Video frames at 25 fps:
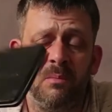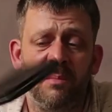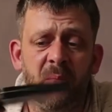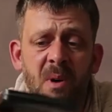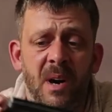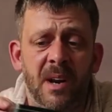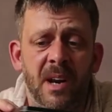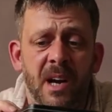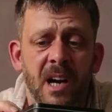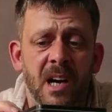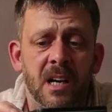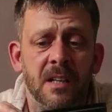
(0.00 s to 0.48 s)

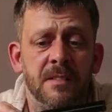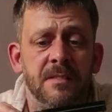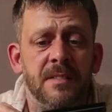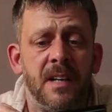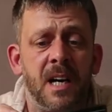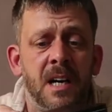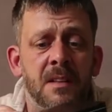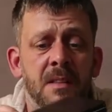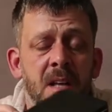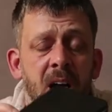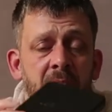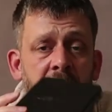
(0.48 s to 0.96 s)
when I
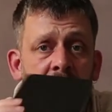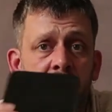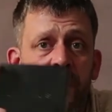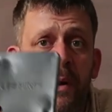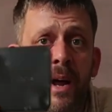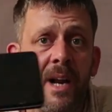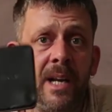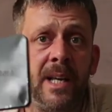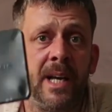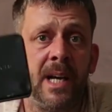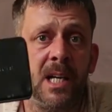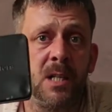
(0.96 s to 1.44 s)
find that I
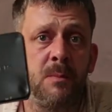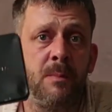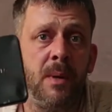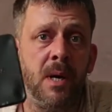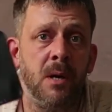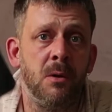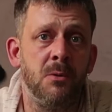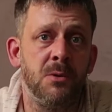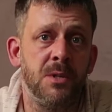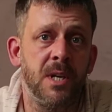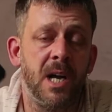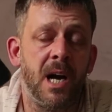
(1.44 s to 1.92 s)
correctly
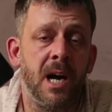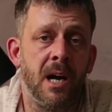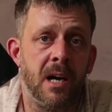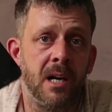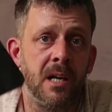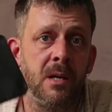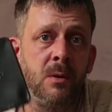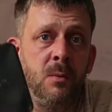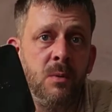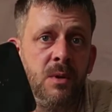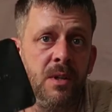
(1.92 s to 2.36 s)
expose it higher